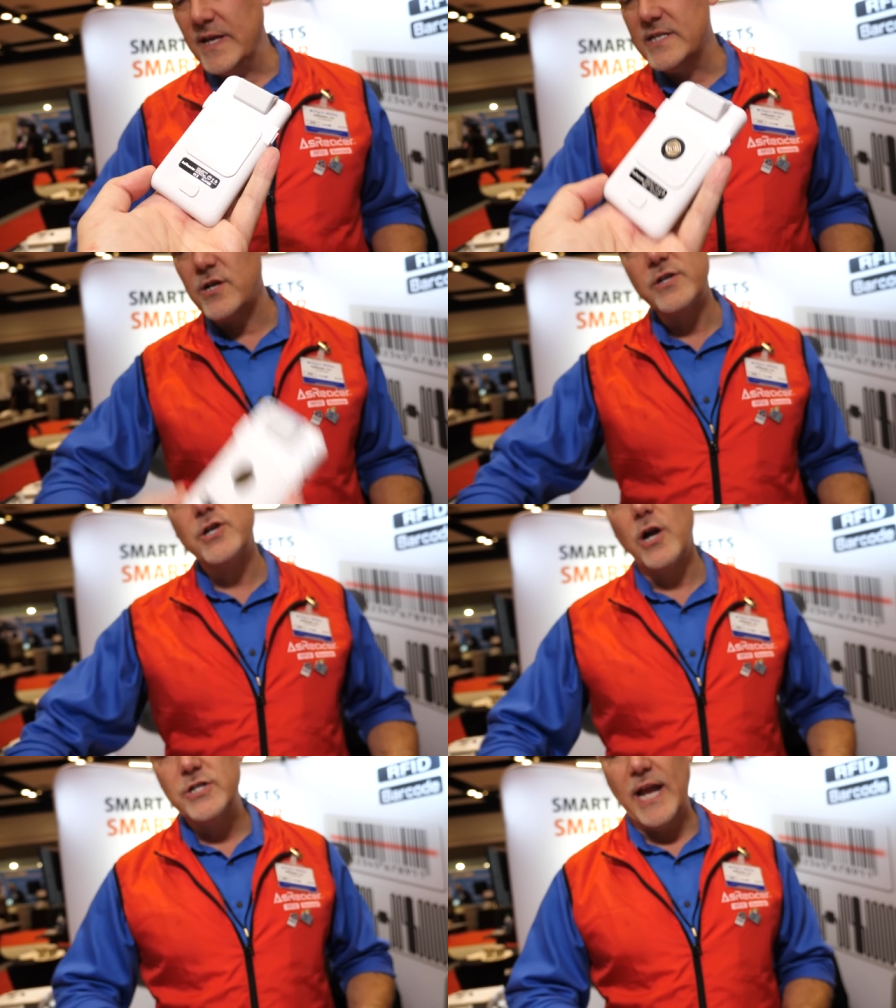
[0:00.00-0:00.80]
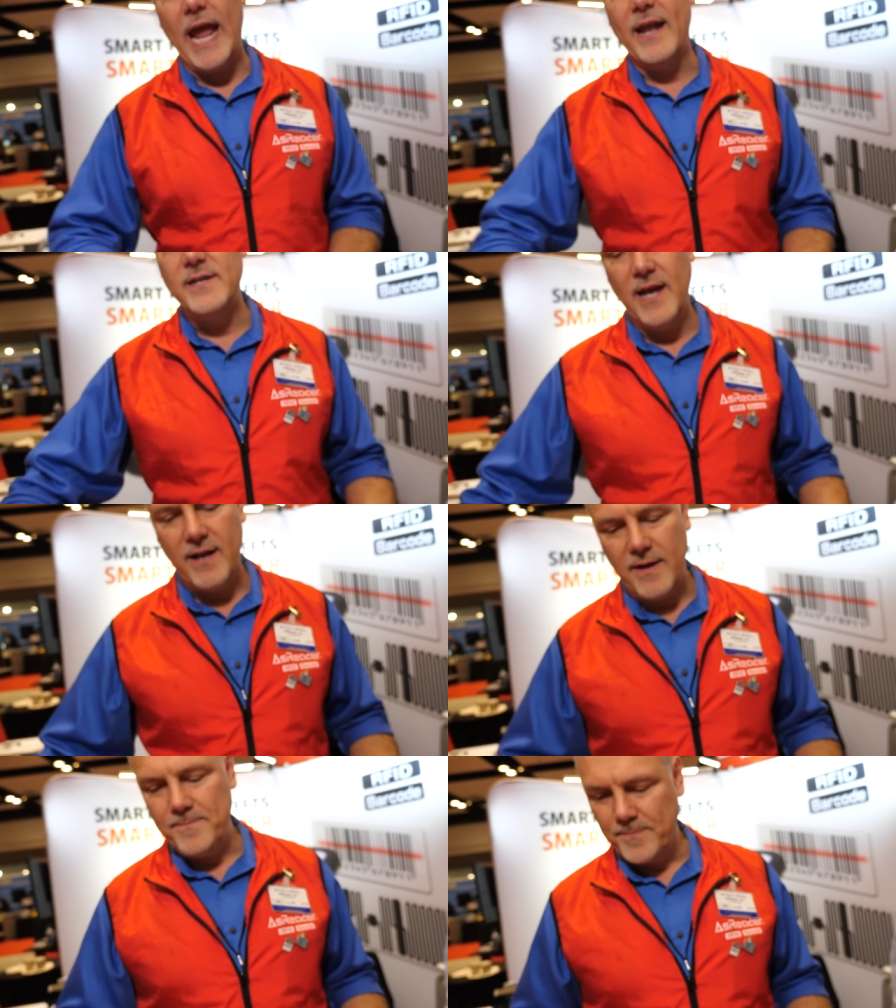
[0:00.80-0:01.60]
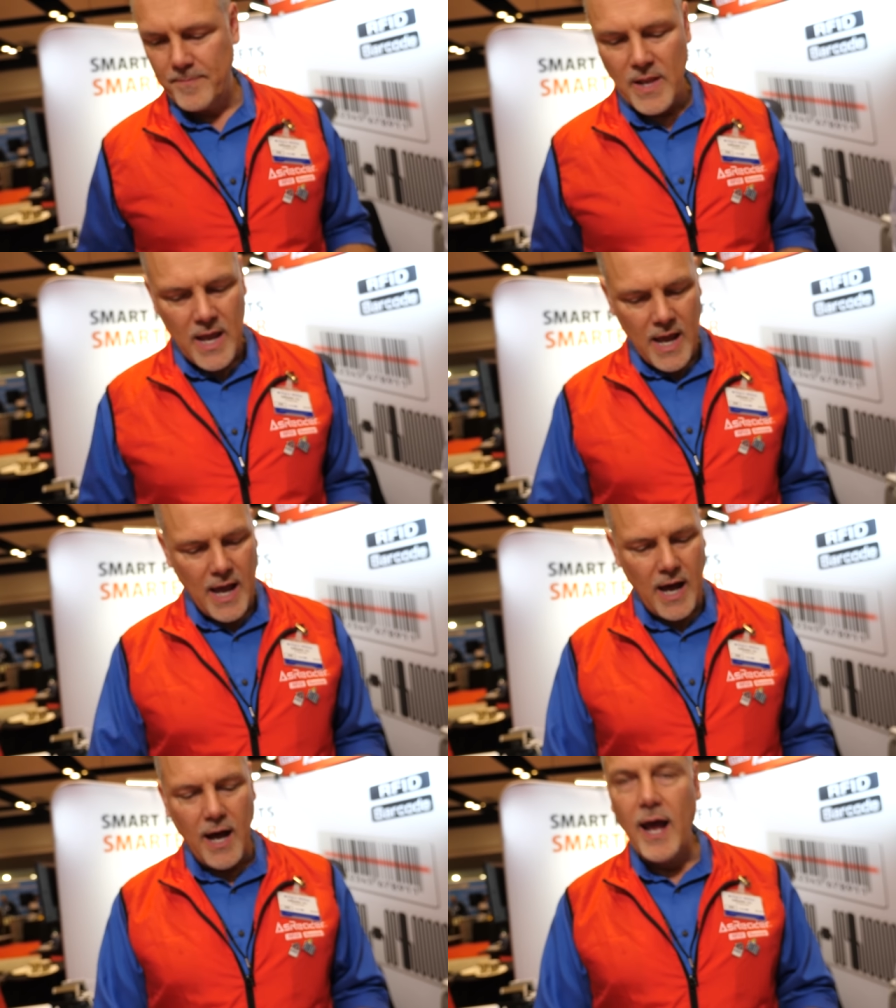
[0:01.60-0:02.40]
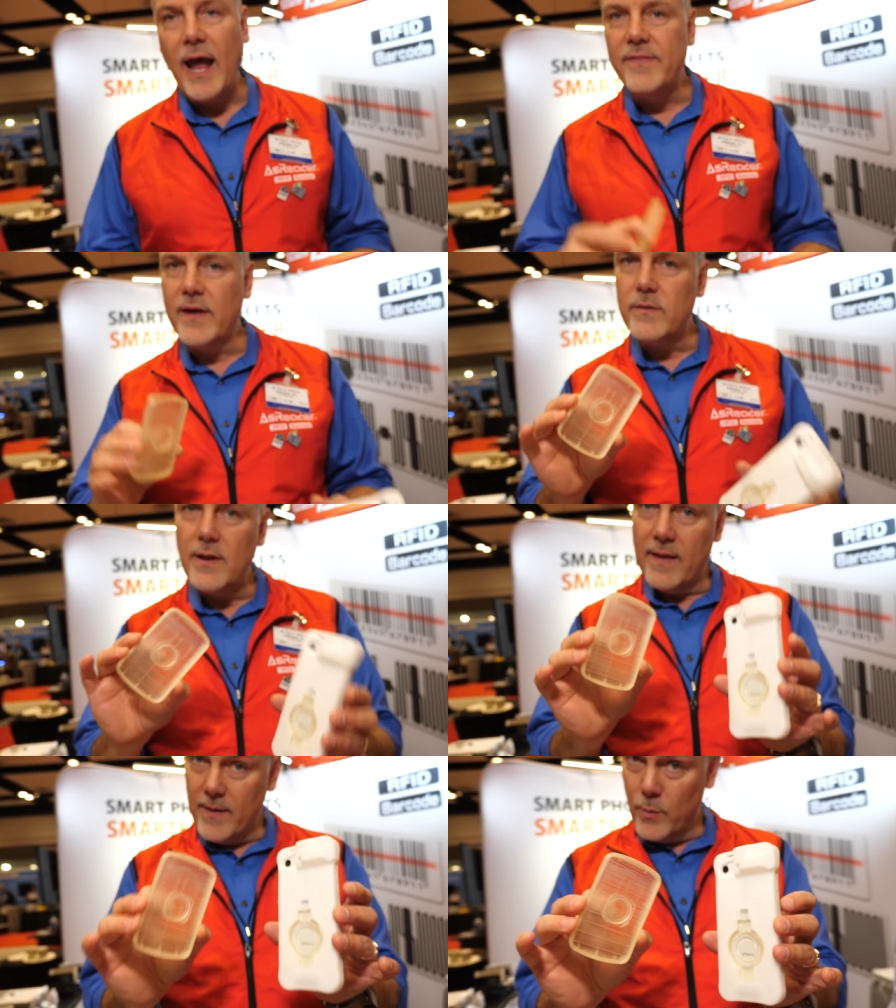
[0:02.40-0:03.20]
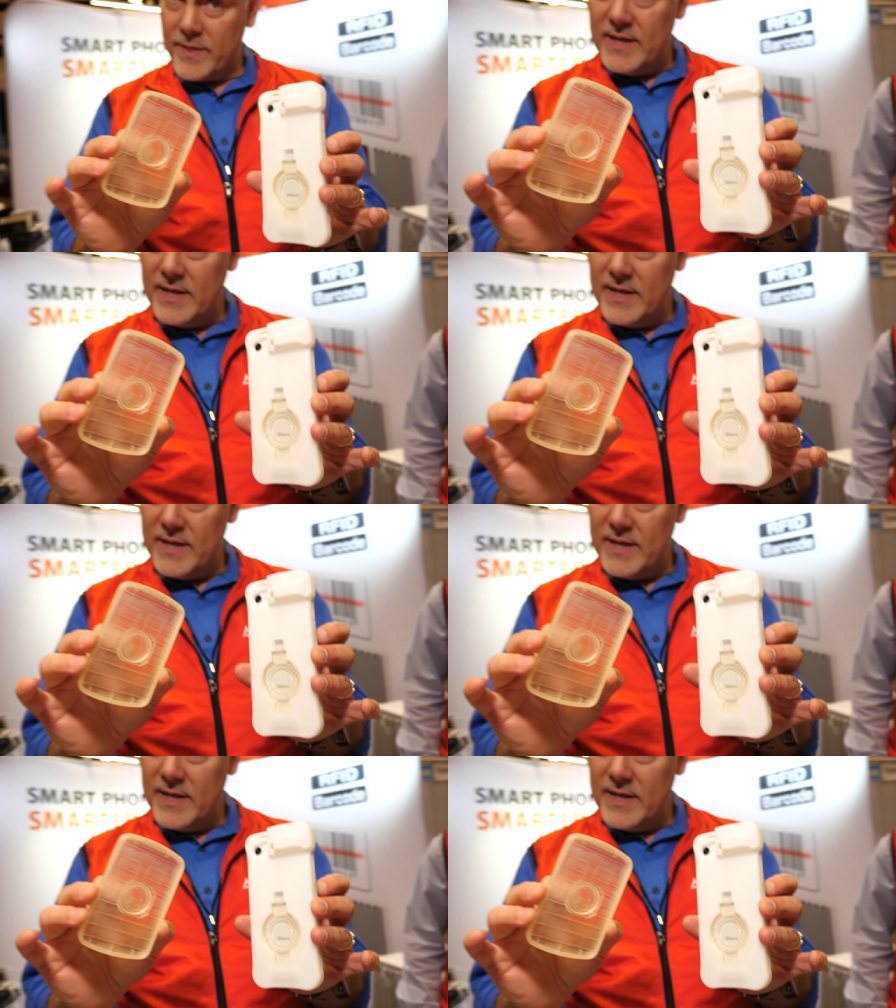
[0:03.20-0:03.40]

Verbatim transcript: These are charging and data. Uh, and then and then with